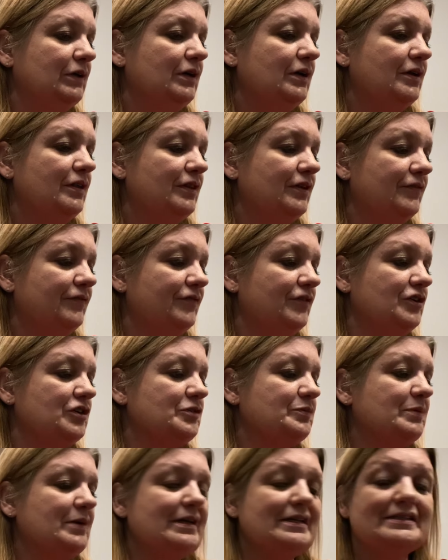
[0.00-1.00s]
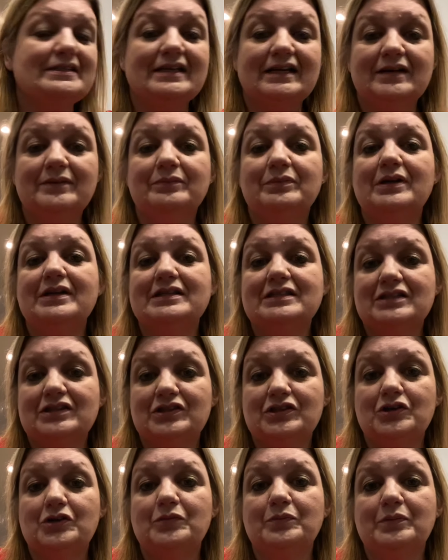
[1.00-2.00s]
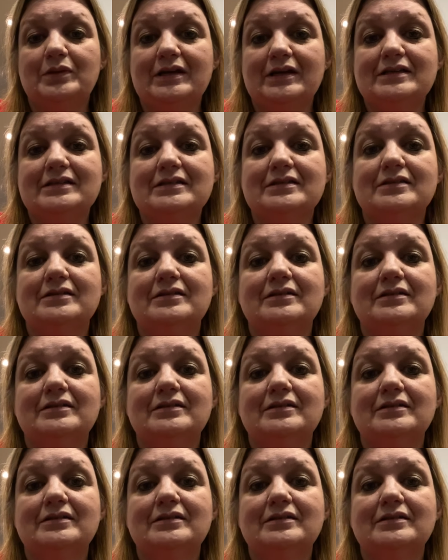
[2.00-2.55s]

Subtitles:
The first place, second place, and third place.